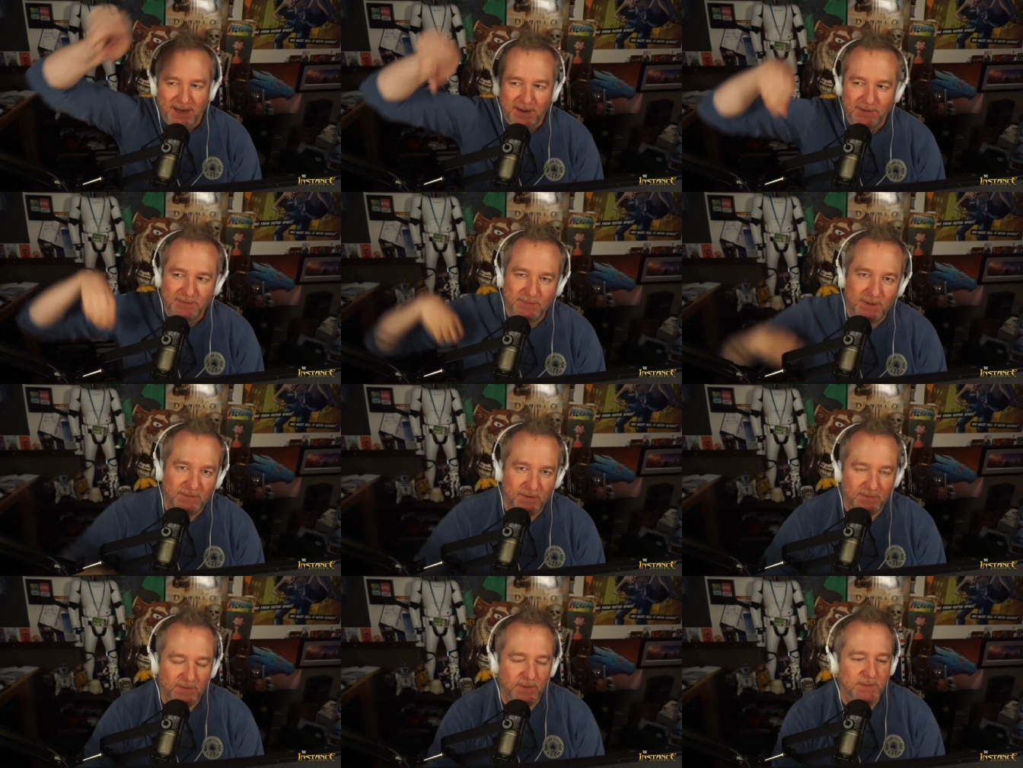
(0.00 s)
i was
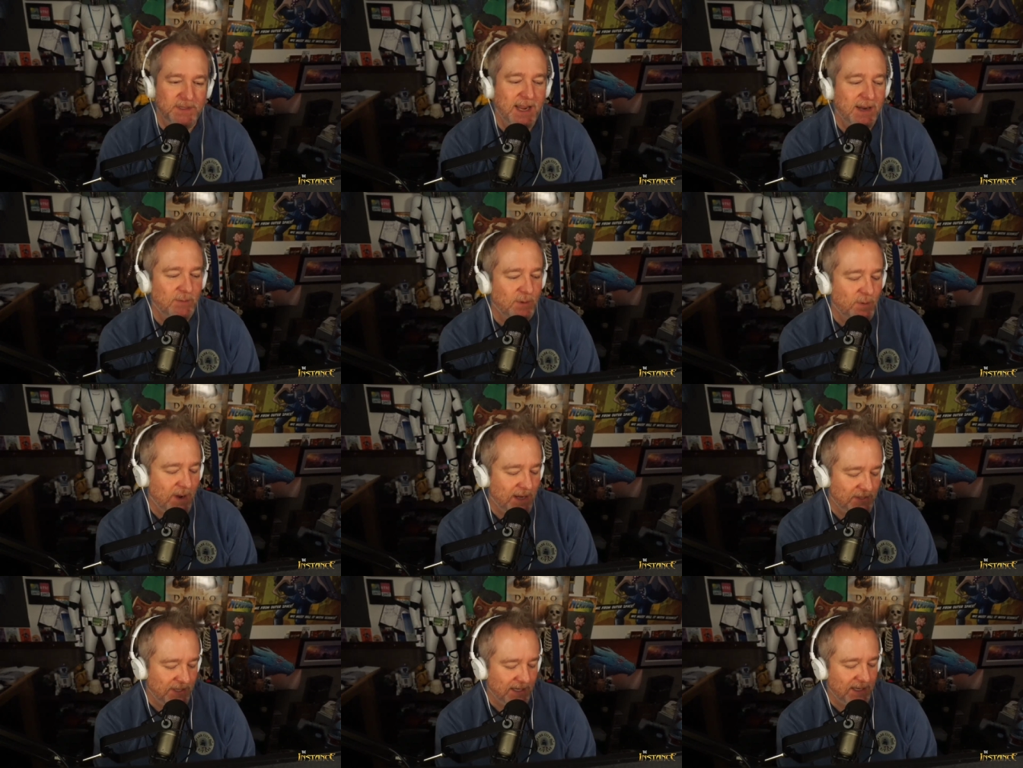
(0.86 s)
for FilmSack we're
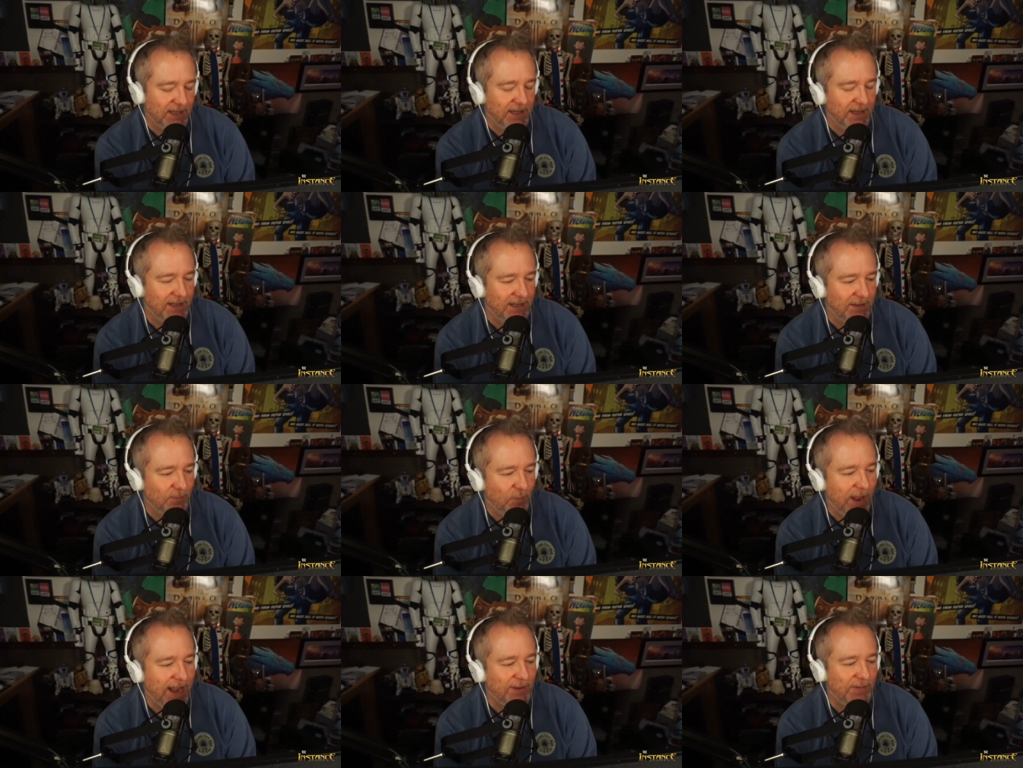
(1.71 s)
watching uh,
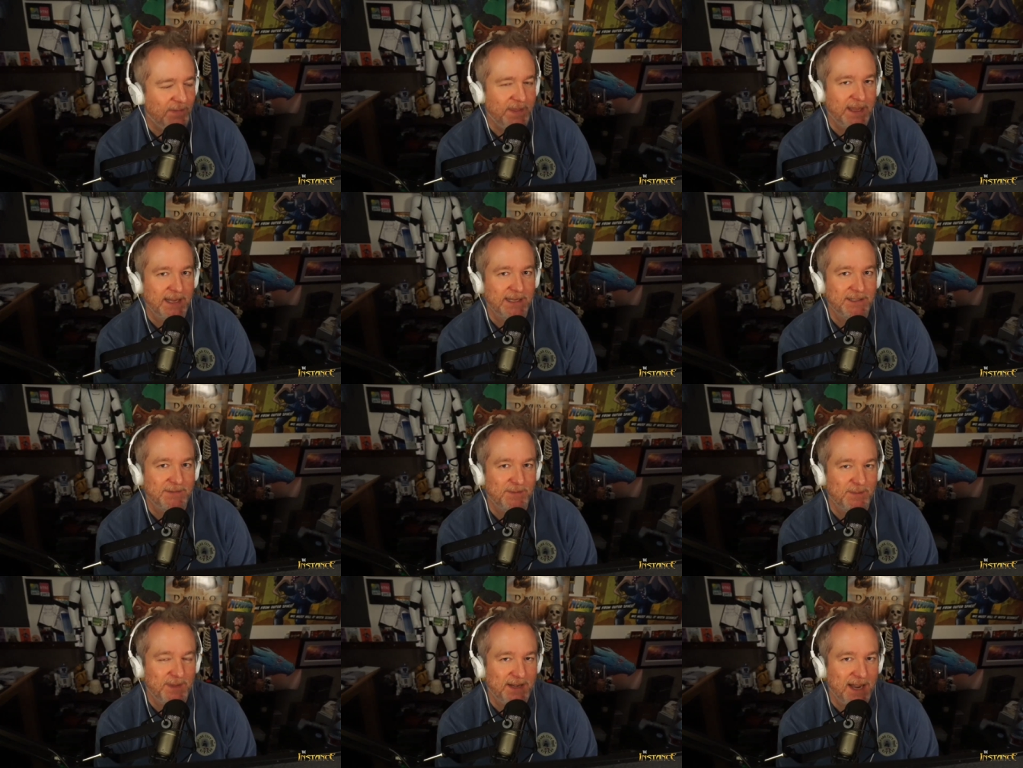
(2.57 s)
wild things
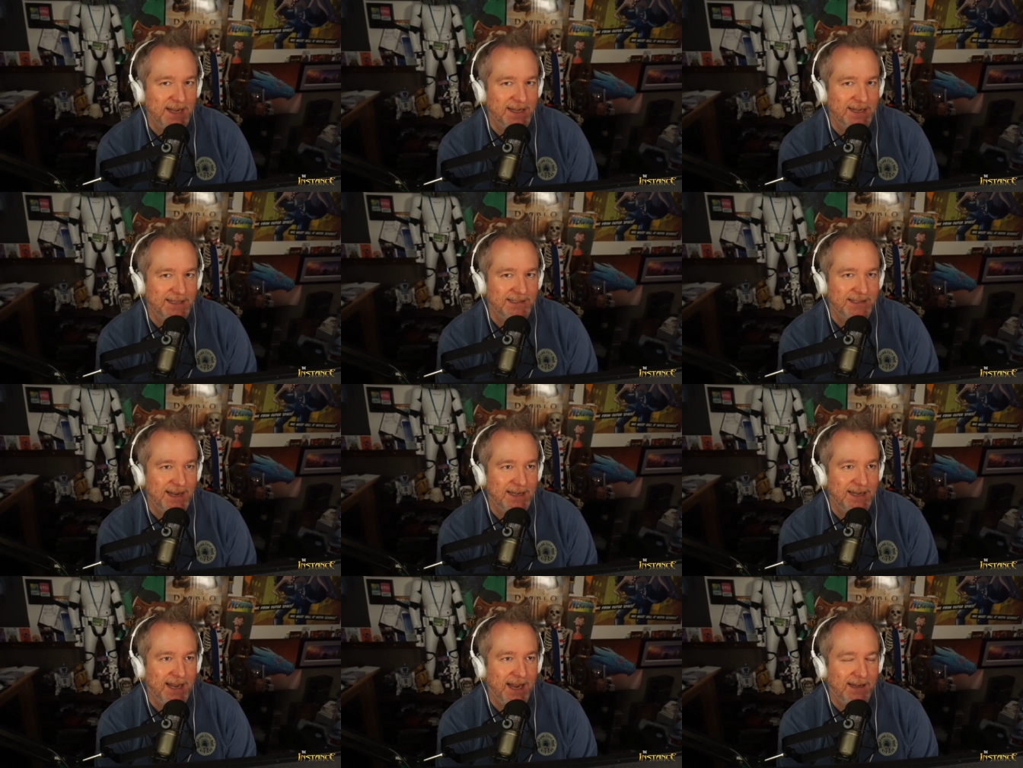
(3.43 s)
from the 90s
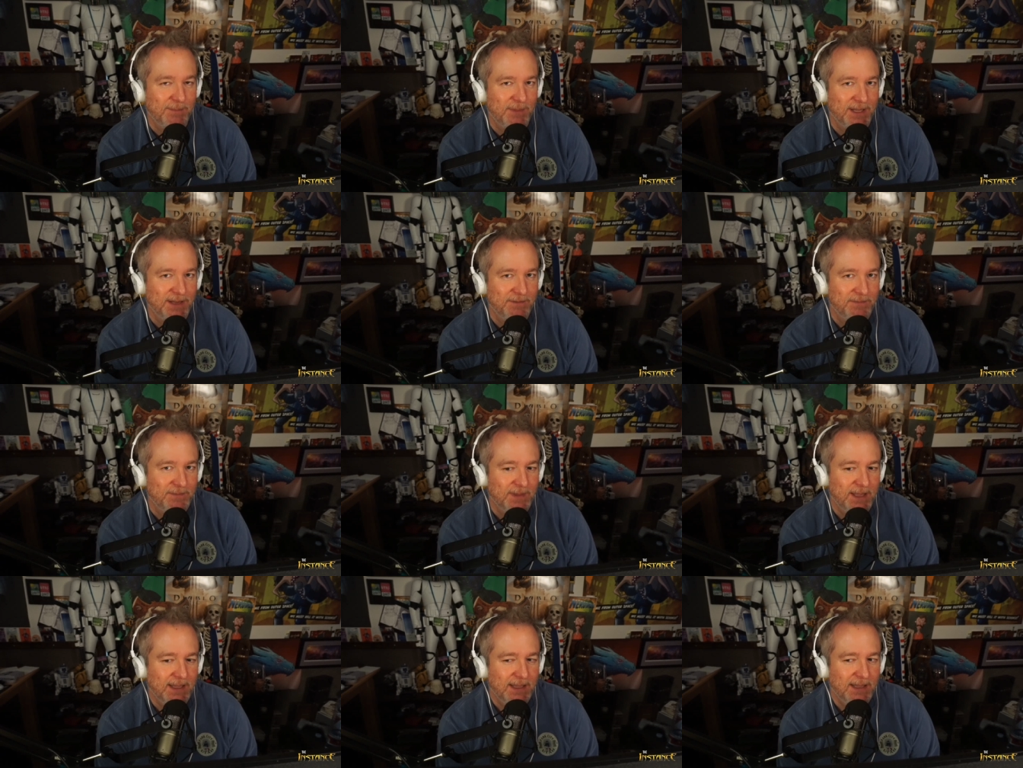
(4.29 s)
98 i believe
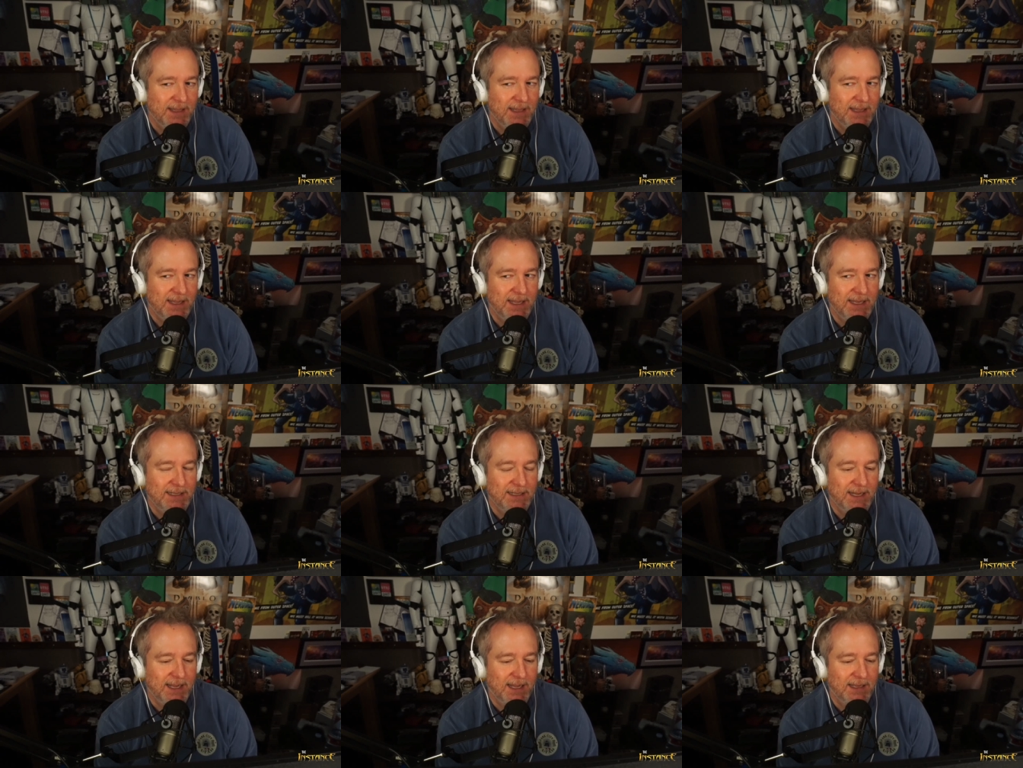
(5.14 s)
and
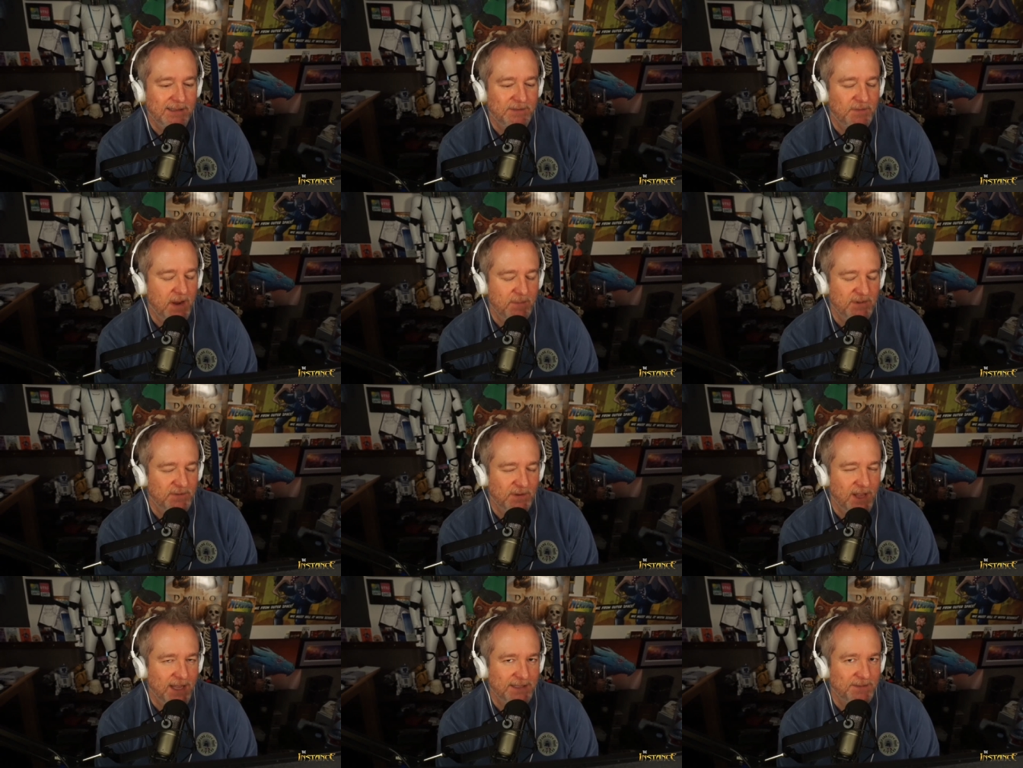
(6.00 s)
uh, it's famous
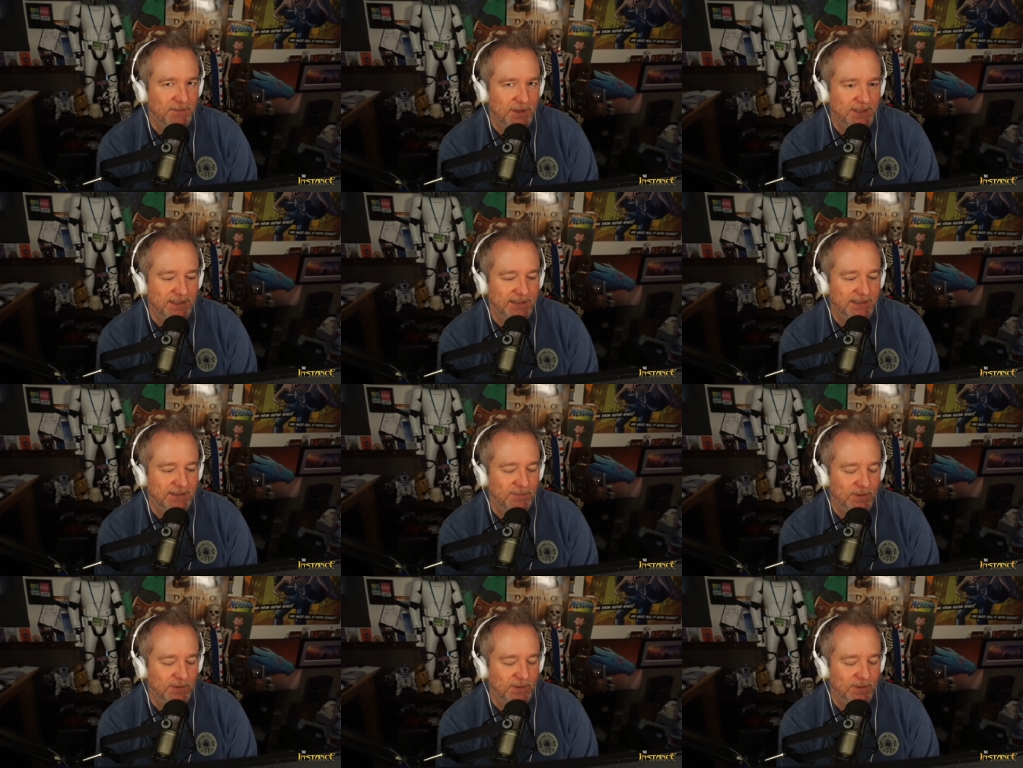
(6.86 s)
for lots of reasons.